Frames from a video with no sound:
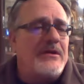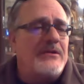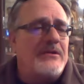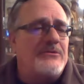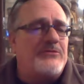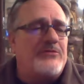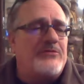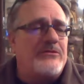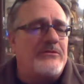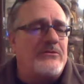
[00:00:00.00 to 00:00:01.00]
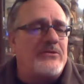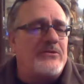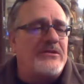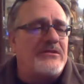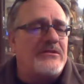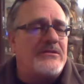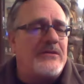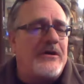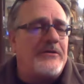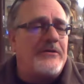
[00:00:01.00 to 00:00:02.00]
was brewed with
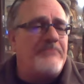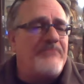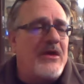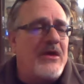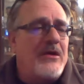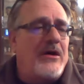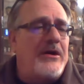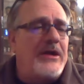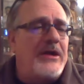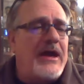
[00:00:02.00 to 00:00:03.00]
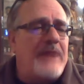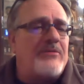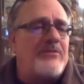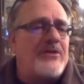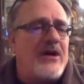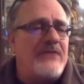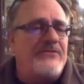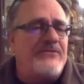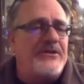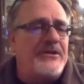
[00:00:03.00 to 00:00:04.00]
honey, apricot,
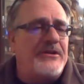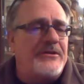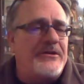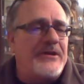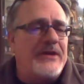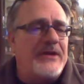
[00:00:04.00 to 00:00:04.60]
vanilla, and